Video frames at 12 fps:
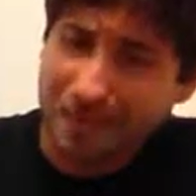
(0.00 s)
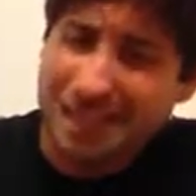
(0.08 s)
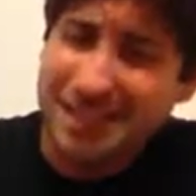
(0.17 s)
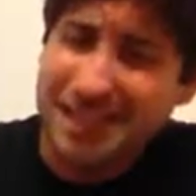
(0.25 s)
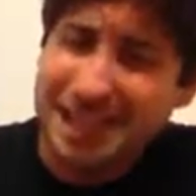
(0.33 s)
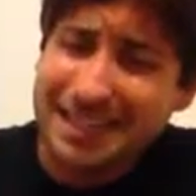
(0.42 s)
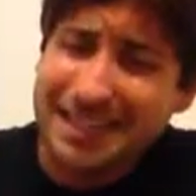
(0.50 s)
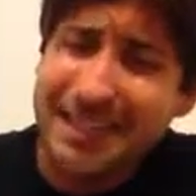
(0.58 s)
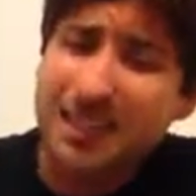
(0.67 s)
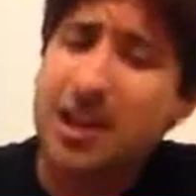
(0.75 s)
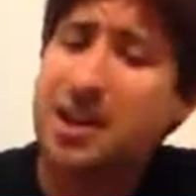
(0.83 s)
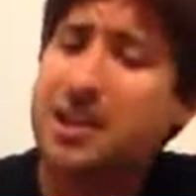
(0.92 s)
is I
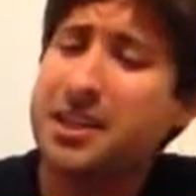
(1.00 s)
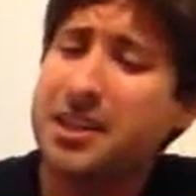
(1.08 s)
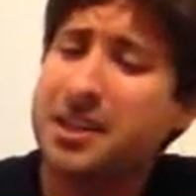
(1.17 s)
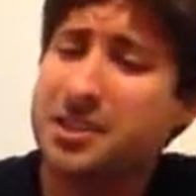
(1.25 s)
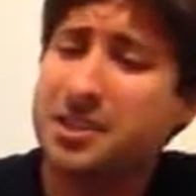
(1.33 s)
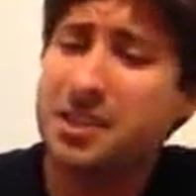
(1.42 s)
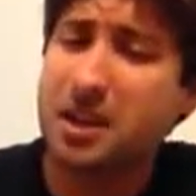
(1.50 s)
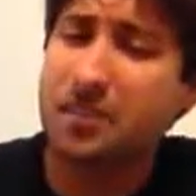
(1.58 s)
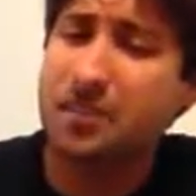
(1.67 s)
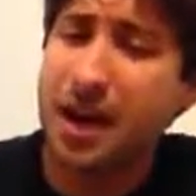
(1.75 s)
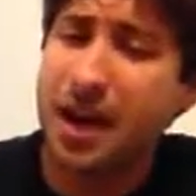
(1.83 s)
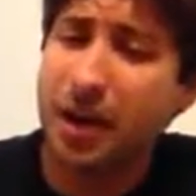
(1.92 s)
did cut in
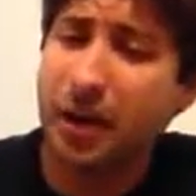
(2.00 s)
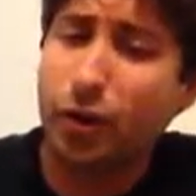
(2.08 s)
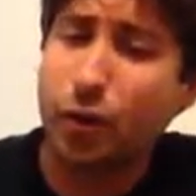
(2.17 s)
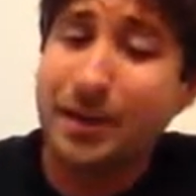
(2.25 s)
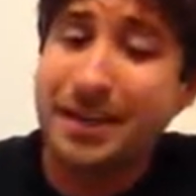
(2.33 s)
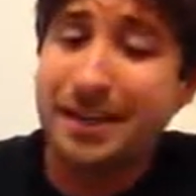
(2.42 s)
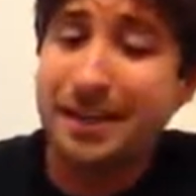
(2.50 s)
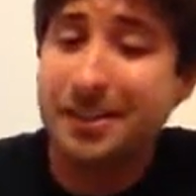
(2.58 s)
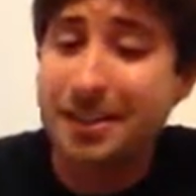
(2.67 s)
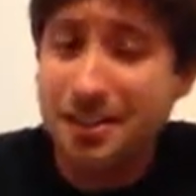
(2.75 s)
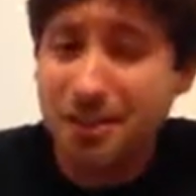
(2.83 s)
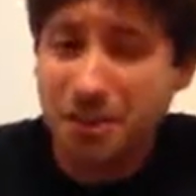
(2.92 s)
some green
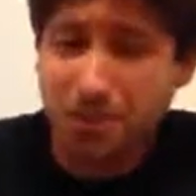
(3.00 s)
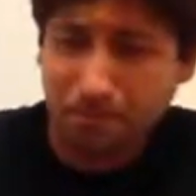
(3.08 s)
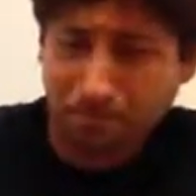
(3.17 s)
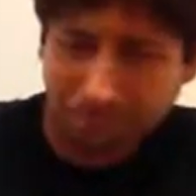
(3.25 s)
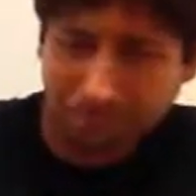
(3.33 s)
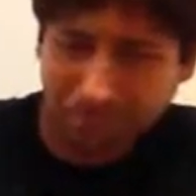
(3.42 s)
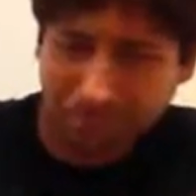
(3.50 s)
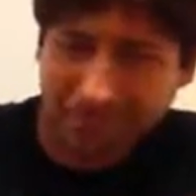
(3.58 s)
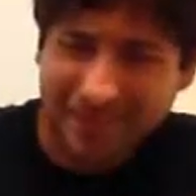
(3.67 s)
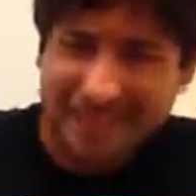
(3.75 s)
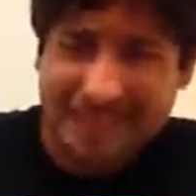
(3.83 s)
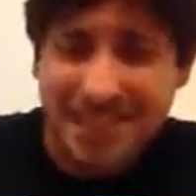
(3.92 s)
onions
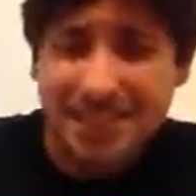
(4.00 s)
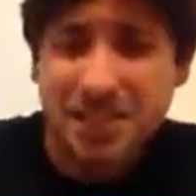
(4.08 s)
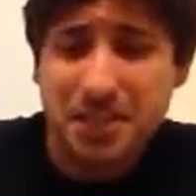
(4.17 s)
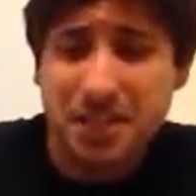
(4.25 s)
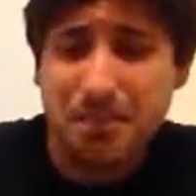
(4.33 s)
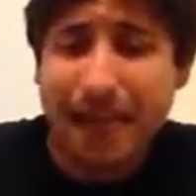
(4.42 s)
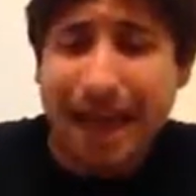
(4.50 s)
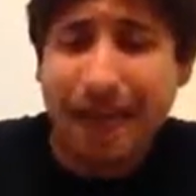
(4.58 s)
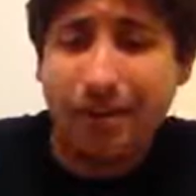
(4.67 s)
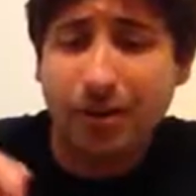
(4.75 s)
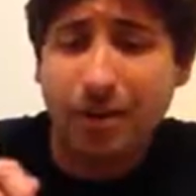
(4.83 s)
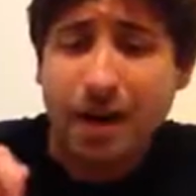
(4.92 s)
into the
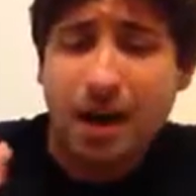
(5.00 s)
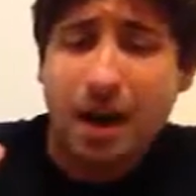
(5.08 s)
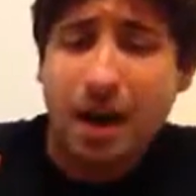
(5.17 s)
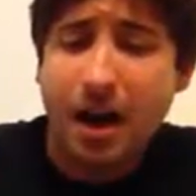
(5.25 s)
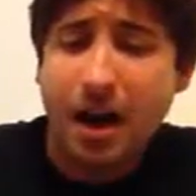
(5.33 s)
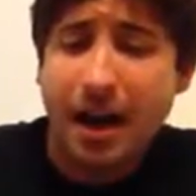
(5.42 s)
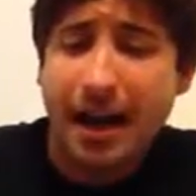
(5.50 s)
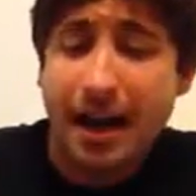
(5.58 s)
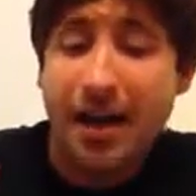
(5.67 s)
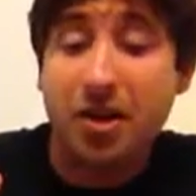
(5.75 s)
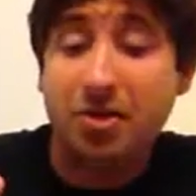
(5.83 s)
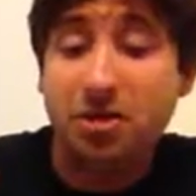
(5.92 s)
batter.
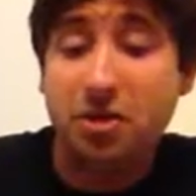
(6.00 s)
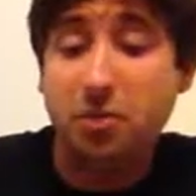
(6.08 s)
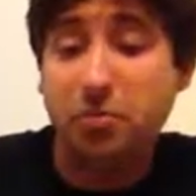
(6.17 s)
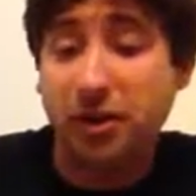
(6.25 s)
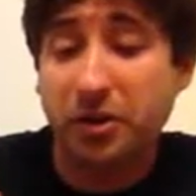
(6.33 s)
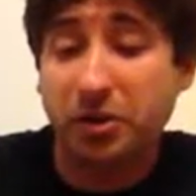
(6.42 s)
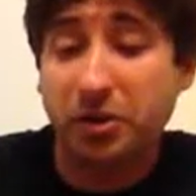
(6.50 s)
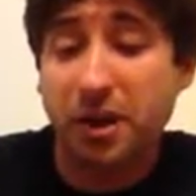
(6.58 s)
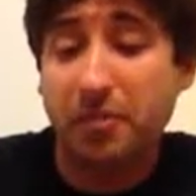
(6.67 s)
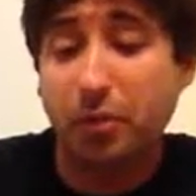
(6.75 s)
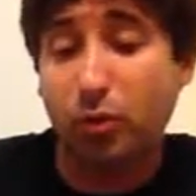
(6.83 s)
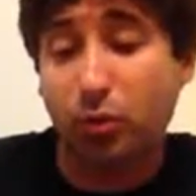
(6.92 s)
And I also sprinkled a
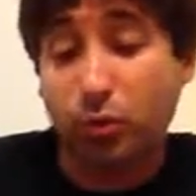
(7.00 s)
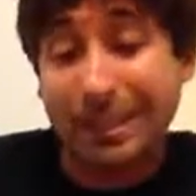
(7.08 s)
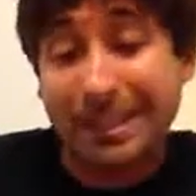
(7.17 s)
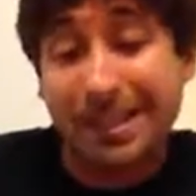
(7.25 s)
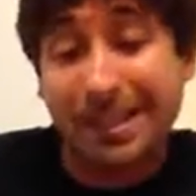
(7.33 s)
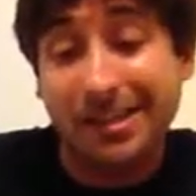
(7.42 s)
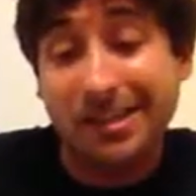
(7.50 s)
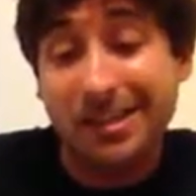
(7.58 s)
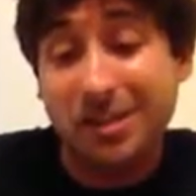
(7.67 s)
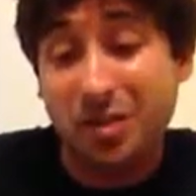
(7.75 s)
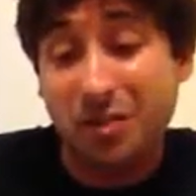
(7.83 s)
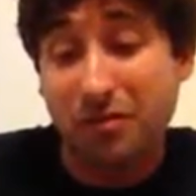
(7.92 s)
couple green
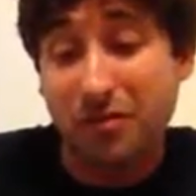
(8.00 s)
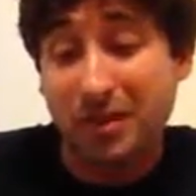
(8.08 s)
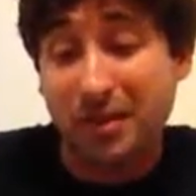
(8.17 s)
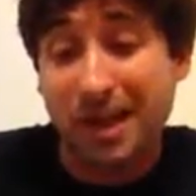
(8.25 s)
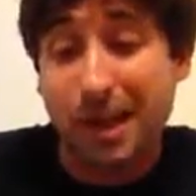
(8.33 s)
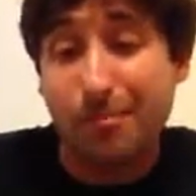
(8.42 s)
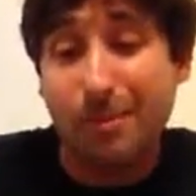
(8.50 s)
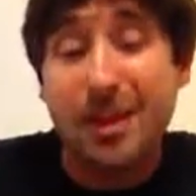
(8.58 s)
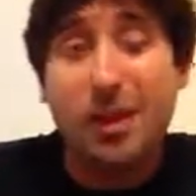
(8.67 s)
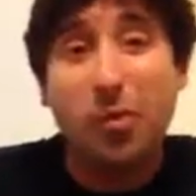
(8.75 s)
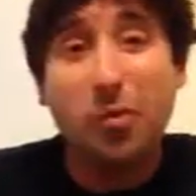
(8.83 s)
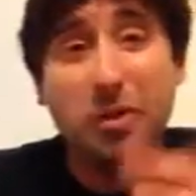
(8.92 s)
onions over the top.
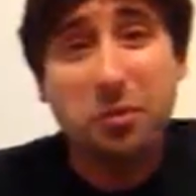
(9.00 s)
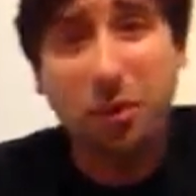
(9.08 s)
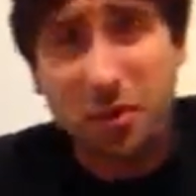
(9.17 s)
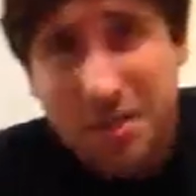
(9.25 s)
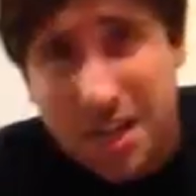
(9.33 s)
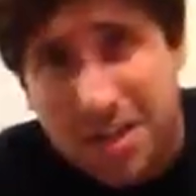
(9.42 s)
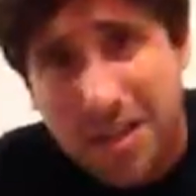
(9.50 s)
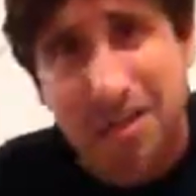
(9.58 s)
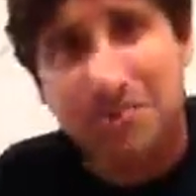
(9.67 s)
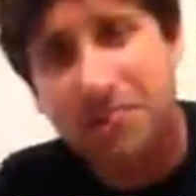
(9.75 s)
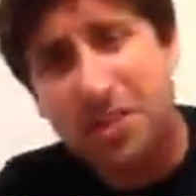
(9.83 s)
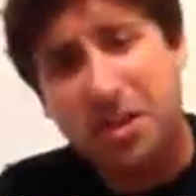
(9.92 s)
When you present
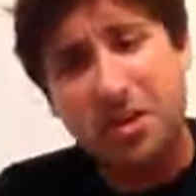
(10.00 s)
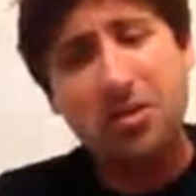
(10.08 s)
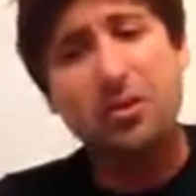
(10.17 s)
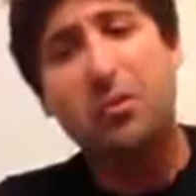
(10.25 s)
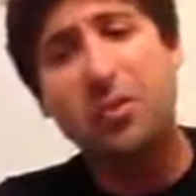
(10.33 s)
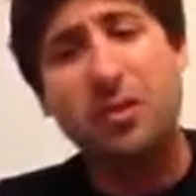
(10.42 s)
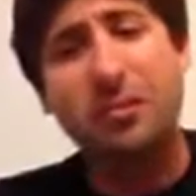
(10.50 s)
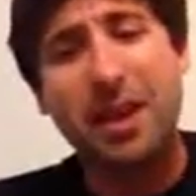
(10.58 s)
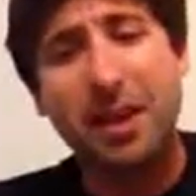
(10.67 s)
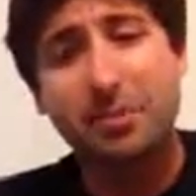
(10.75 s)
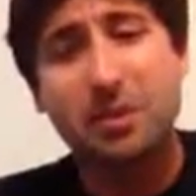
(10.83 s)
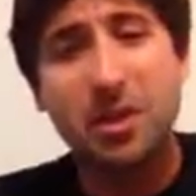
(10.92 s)
them, you want to
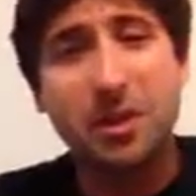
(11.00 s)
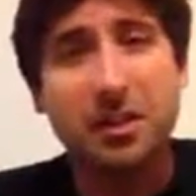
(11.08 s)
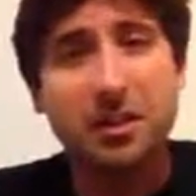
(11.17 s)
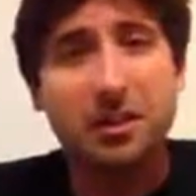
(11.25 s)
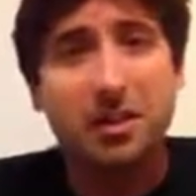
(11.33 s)
make them look,